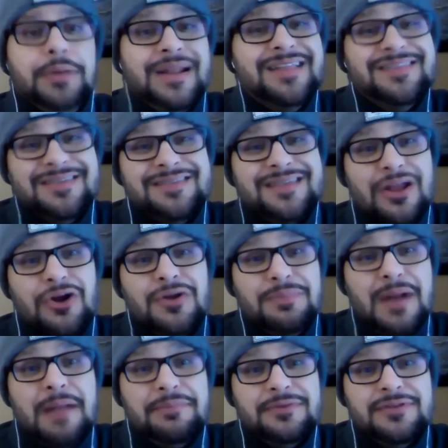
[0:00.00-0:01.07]
it's a scary
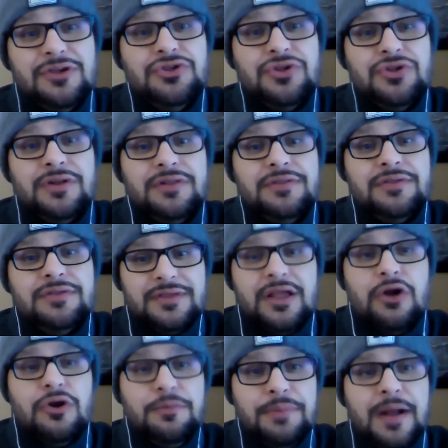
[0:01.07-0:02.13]
proposition. It's a
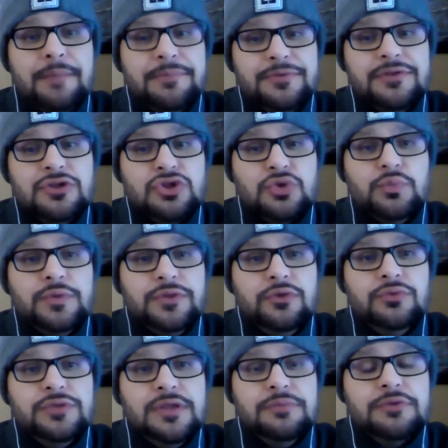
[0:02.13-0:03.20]
scary proposition when
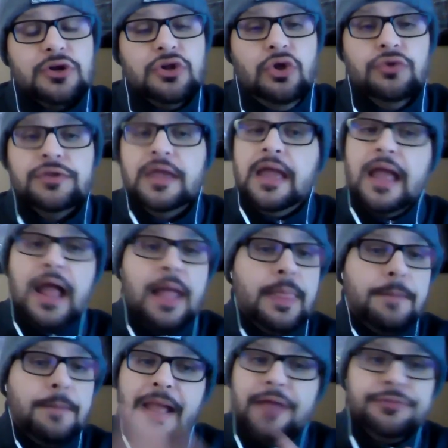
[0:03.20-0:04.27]
those teams are close. And the
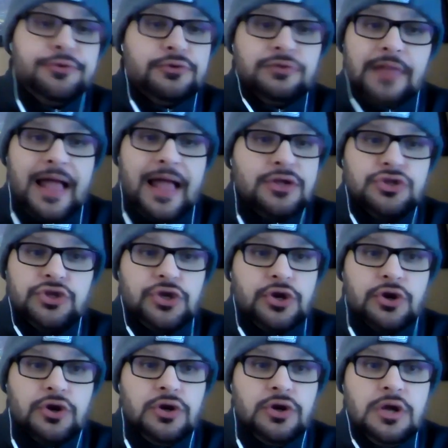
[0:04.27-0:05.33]
Panthers last
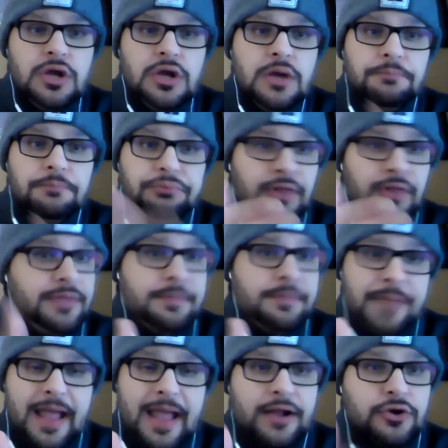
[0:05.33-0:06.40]
year played the
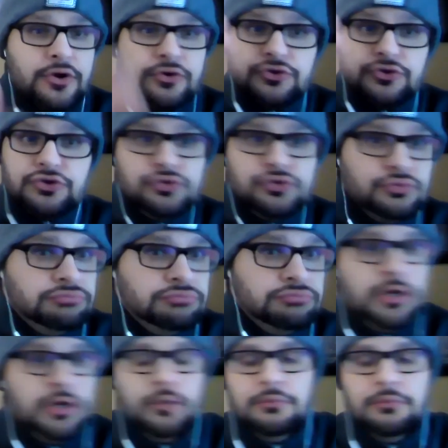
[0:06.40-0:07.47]
Packers to,
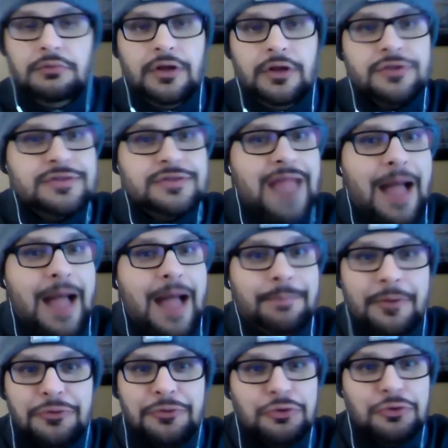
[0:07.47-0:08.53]
a stop
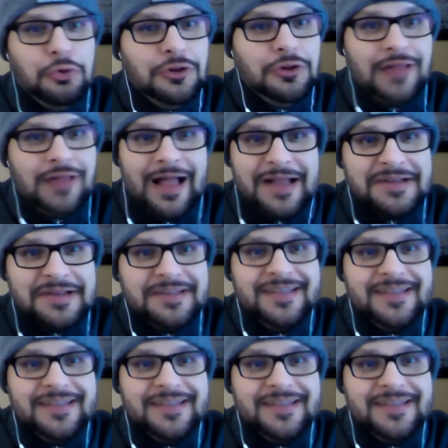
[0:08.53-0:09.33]
on the goal line